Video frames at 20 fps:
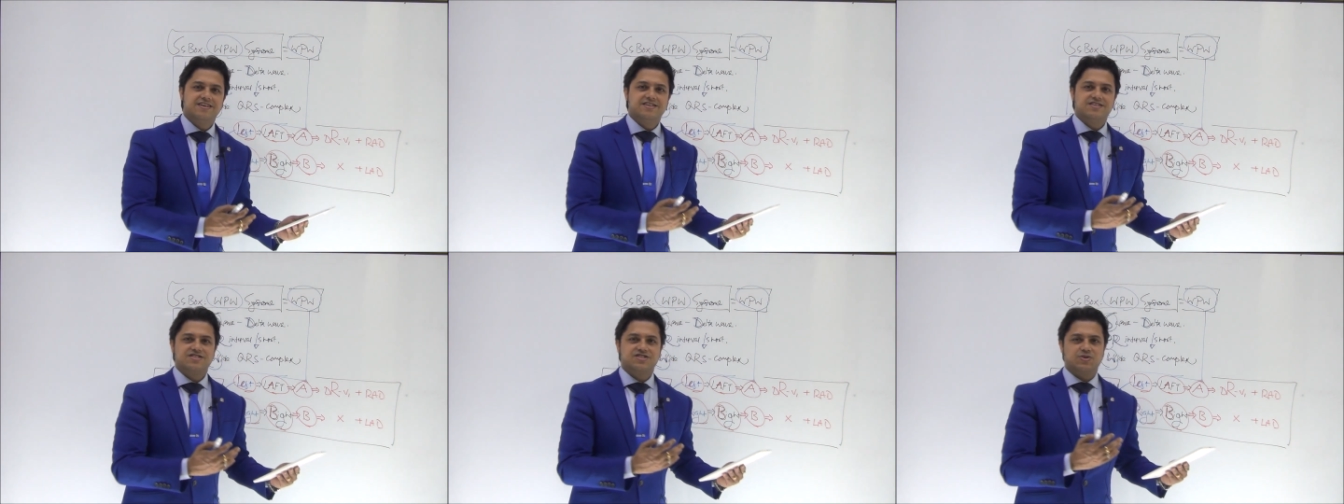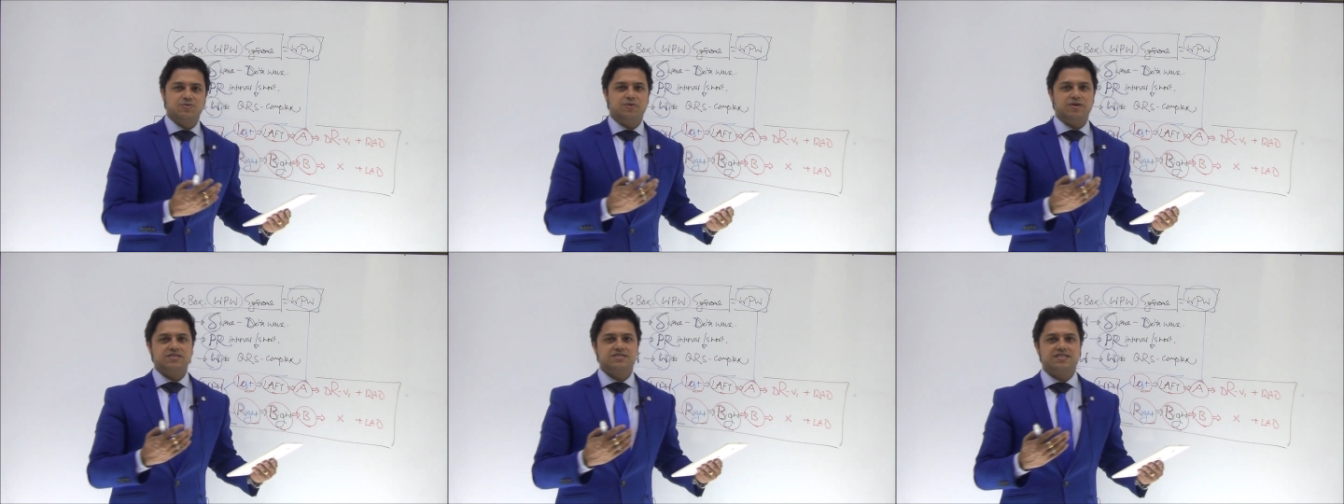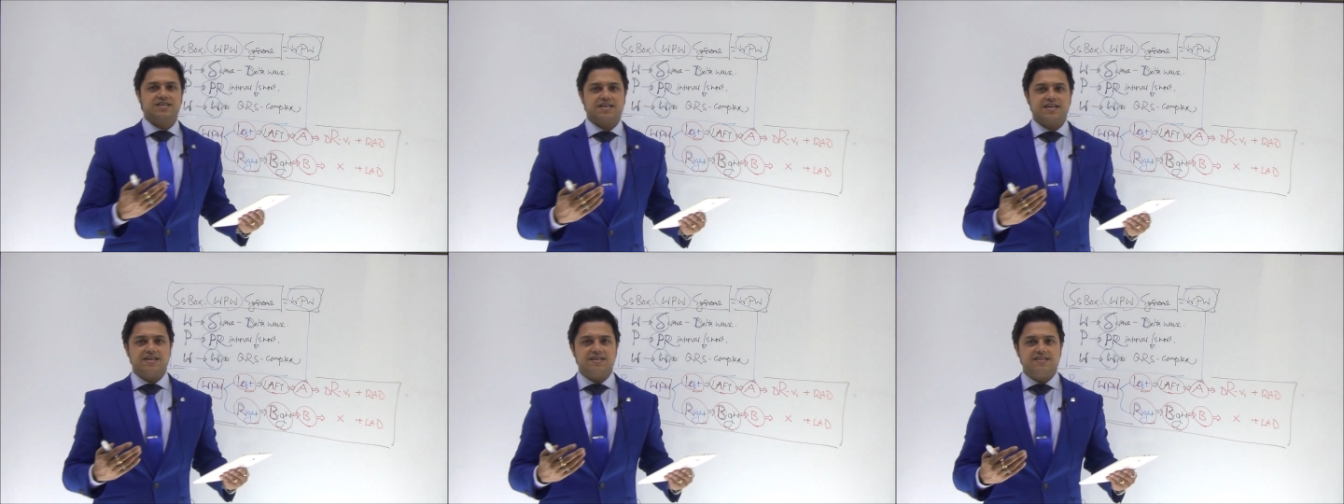So
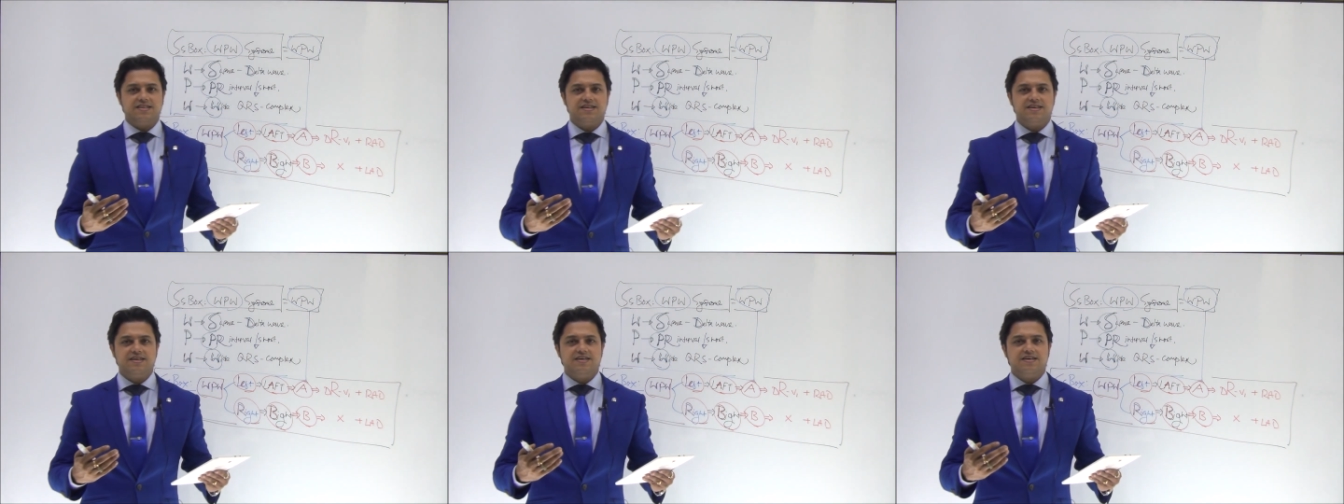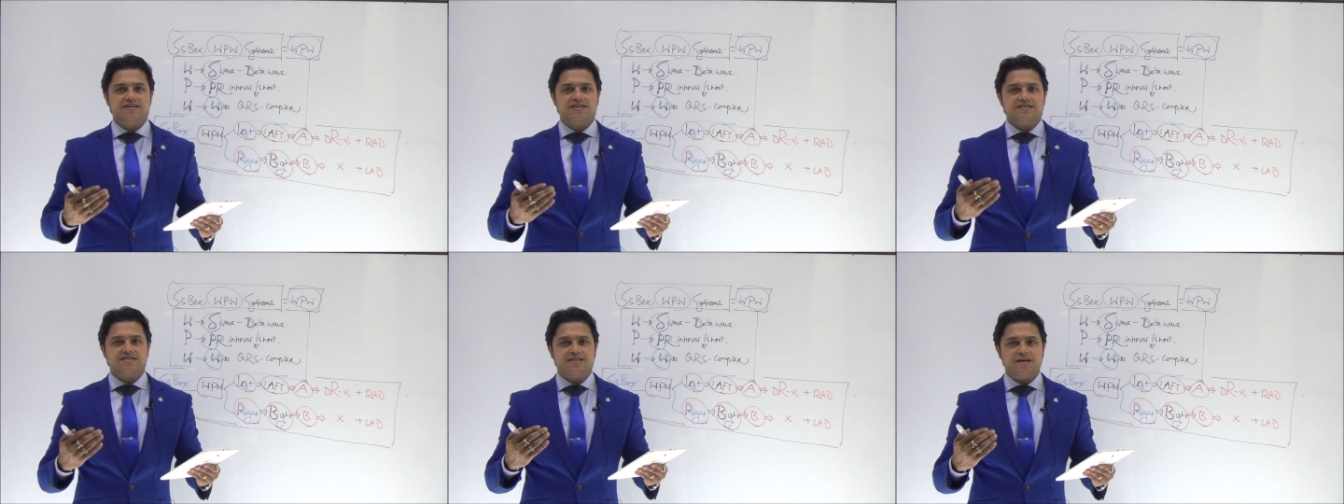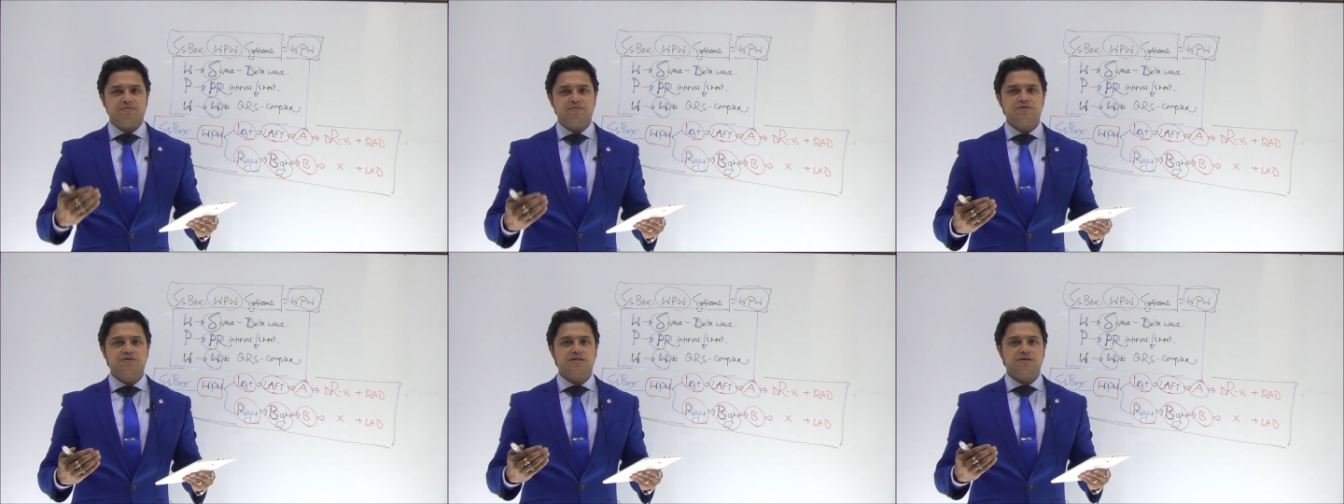once again,
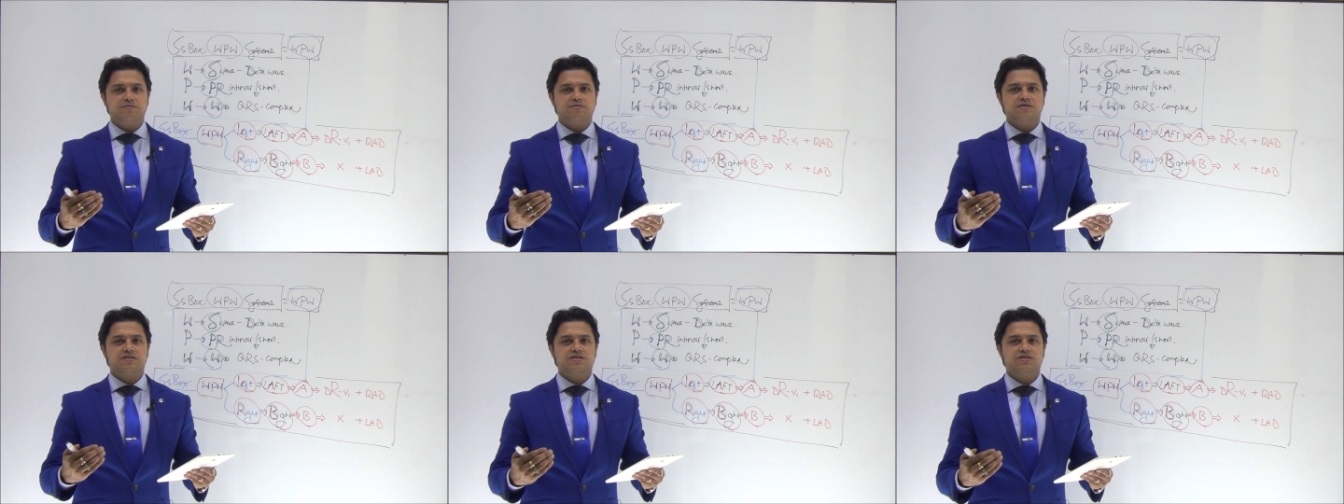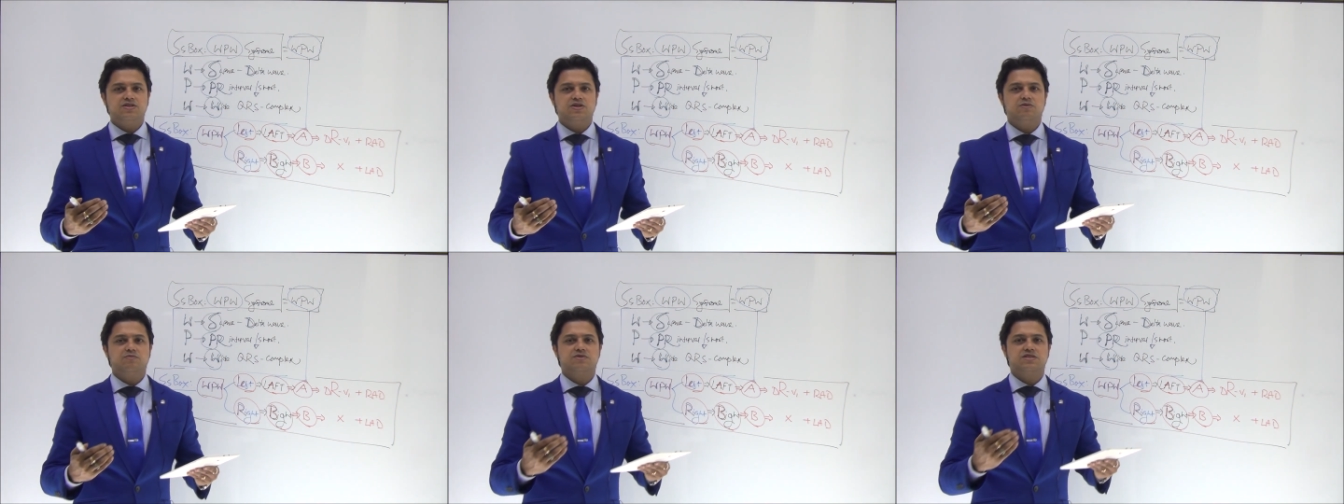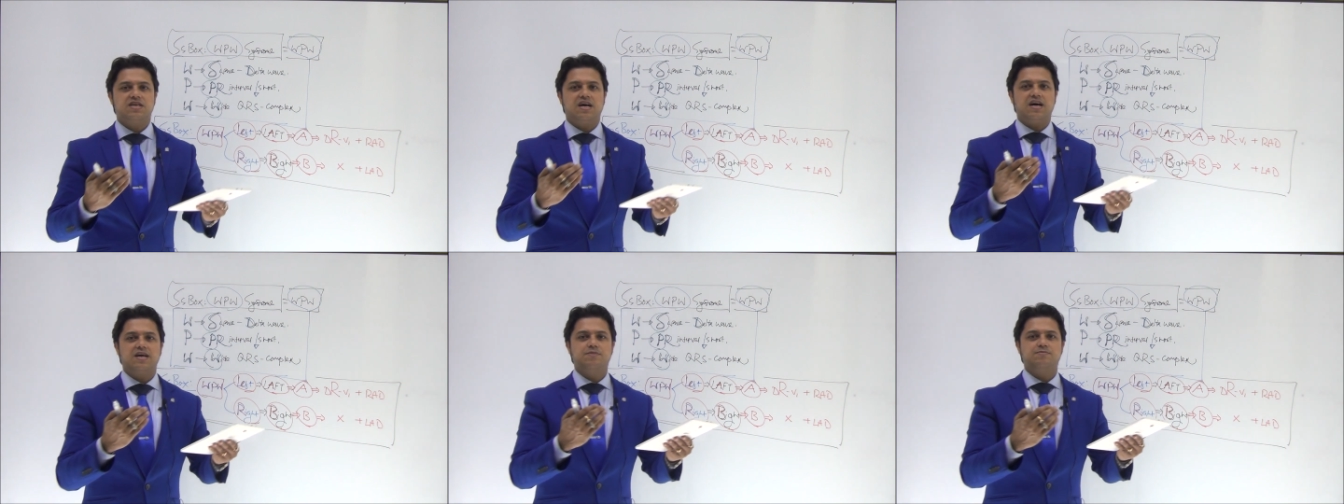WPW syndrome
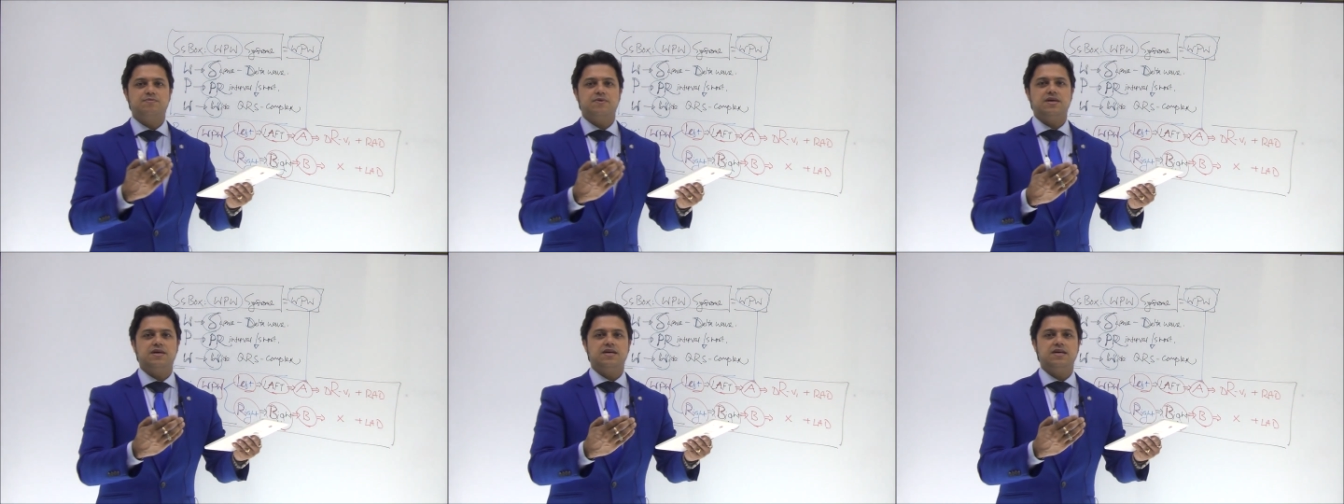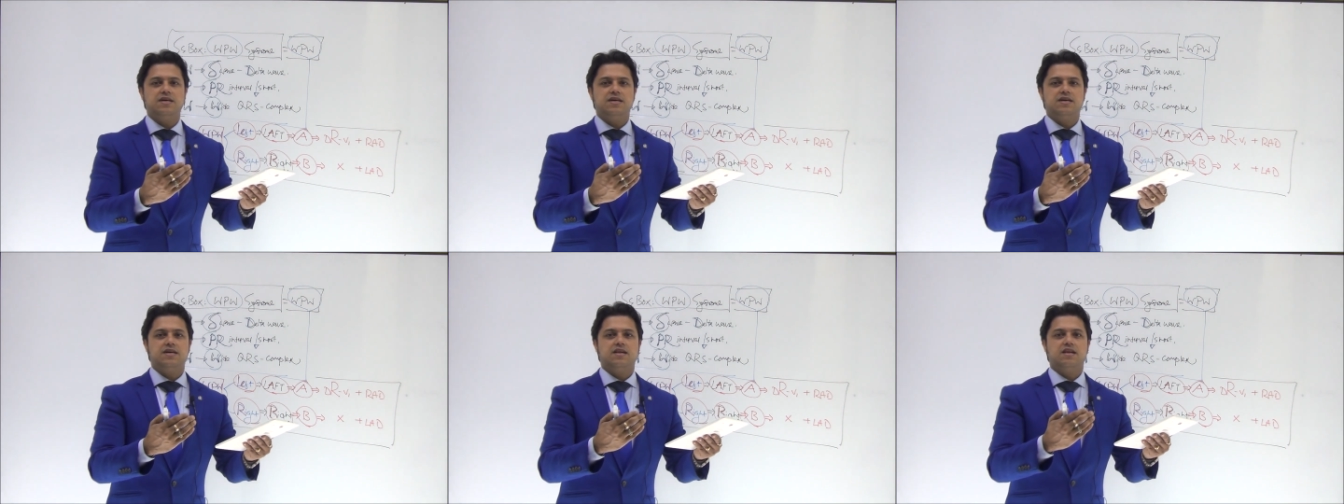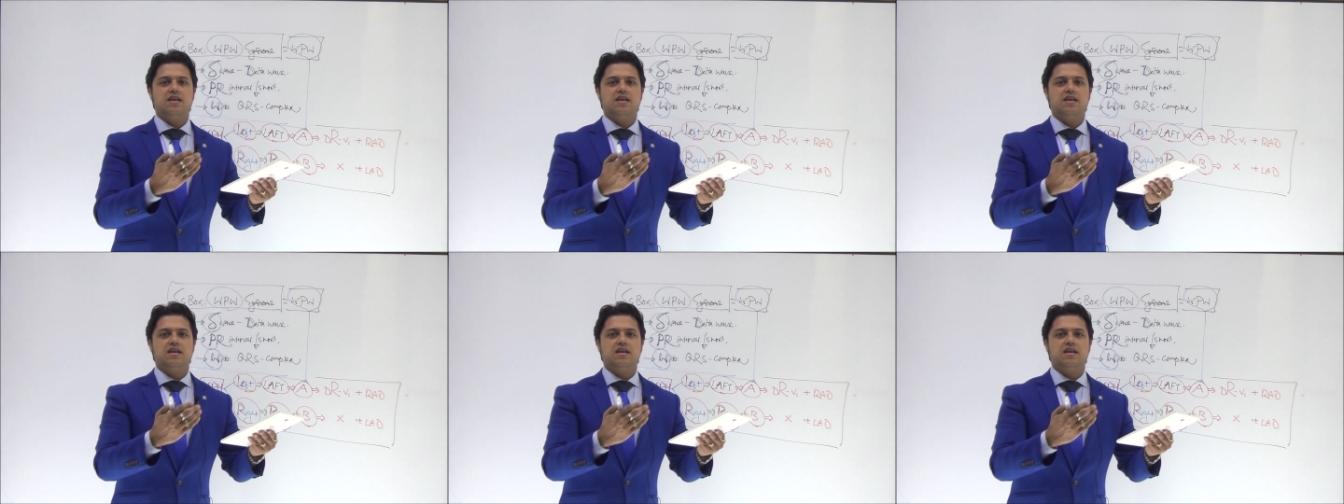type A,